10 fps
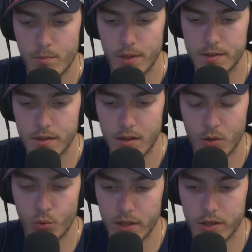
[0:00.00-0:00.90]
But
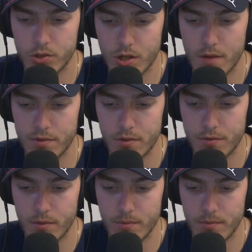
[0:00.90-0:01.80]
a really good job
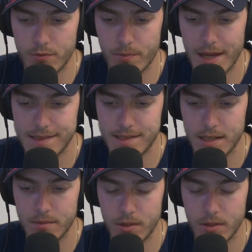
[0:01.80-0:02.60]
from that team.